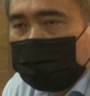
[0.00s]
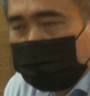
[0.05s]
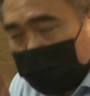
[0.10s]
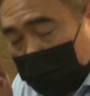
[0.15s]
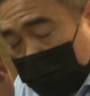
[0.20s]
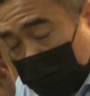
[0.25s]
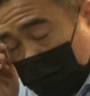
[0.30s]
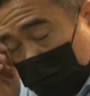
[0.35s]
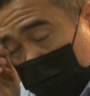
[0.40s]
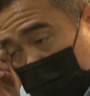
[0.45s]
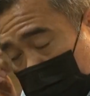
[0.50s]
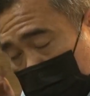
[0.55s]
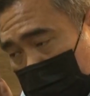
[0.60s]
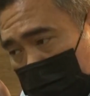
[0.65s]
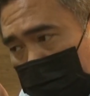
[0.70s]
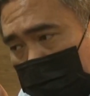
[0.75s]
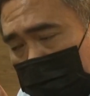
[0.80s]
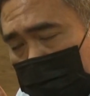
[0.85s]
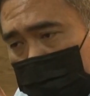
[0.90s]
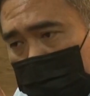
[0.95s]
But
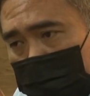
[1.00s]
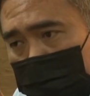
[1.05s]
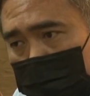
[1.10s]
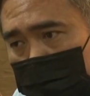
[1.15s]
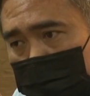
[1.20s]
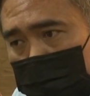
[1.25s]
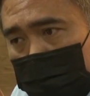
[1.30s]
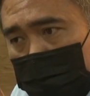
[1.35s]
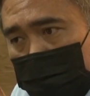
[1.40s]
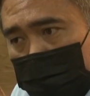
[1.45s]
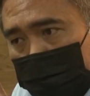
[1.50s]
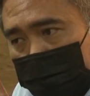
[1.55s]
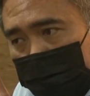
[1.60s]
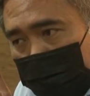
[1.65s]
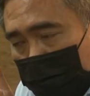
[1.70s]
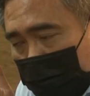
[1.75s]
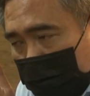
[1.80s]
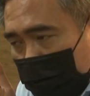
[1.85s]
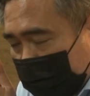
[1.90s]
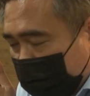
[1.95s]

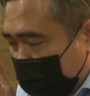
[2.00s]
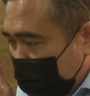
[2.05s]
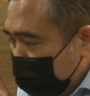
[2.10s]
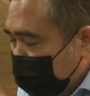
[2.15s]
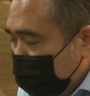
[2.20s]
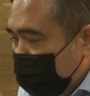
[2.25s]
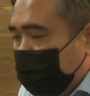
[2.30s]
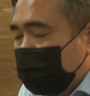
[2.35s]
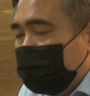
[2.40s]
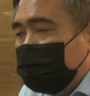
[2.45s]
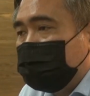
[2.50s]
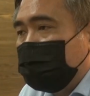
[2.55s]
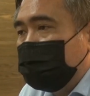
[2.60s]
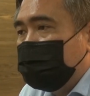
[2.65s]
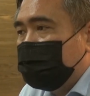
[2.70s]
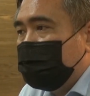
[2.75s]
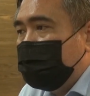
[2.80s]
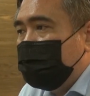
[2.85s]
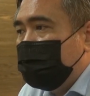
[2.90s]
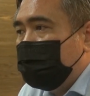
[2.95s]
for as far as Chin Tong is
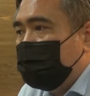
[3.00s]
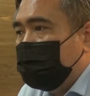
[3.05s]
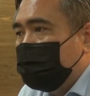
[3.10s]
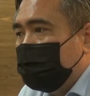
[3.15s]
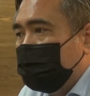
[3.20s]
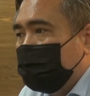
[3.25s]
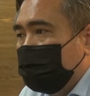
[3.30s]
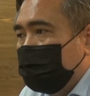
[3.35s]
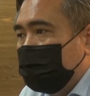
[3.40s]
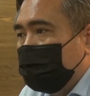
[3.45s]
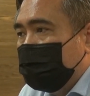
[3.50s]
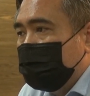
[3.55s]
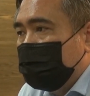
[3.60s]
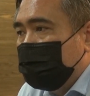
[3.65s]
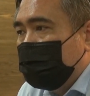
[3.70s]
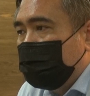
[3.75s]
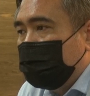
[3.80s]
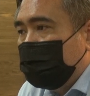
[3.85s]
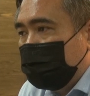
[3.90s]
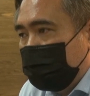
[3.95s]
concerned,
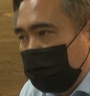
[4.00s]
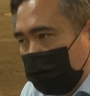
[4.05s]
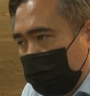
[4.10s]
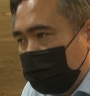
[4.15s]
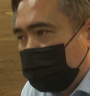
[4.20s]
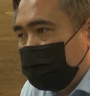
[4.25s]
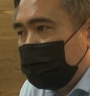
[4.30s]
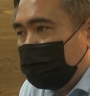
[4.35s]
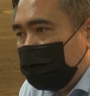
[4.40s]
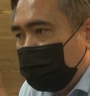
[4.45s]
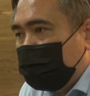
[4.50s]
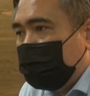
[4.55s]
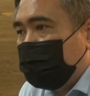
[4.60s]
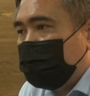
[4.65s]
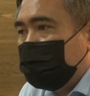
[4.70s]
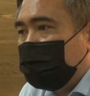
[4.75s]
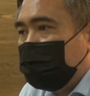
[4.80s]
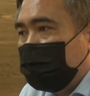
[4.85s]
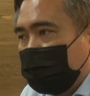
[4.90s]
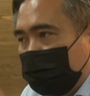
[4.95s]
yes, the
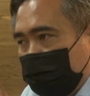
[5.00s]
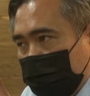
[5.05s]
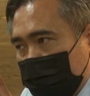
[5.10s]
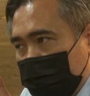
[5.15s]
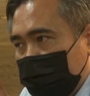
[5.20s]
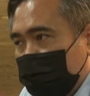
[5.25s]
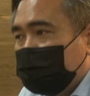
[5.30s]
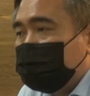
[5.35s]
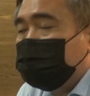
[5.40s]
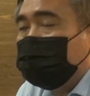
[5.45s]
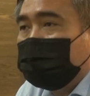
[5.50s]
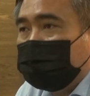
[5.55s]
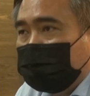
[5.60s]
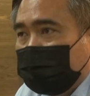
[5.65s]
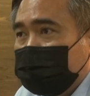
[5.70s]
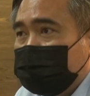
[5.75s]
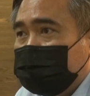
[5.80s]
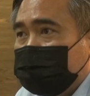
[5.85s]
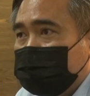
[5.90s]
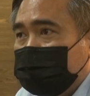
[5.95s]
decision that he has to
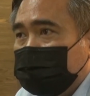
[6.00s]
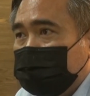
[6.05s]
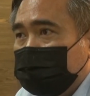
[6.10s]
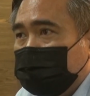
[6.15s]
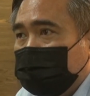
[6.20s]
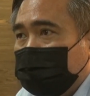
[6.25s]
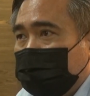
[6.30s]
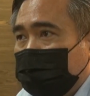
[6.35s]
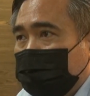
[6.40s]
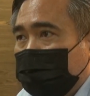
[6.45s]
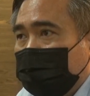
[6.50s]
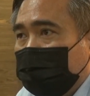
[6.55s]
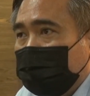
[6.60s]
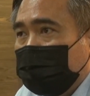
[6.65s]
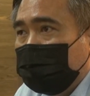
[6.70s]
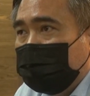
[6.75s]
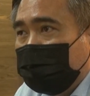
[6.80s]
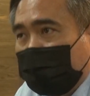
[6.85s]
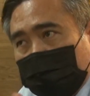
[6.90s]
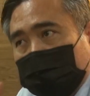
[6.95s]
contest,
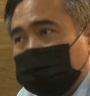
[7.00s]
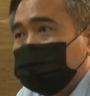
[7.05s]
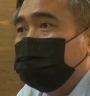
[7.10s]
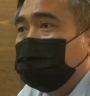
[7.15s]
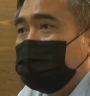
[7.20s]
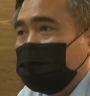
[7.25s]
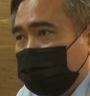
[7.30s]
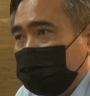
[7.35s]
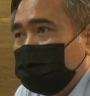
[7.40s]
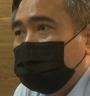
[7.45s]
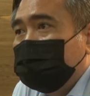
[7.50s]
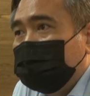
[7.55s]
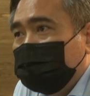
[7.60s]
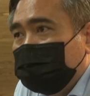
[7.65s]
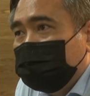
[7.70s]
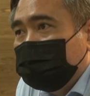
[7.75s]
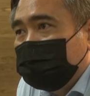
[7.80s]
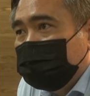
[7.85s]
but not Skudai.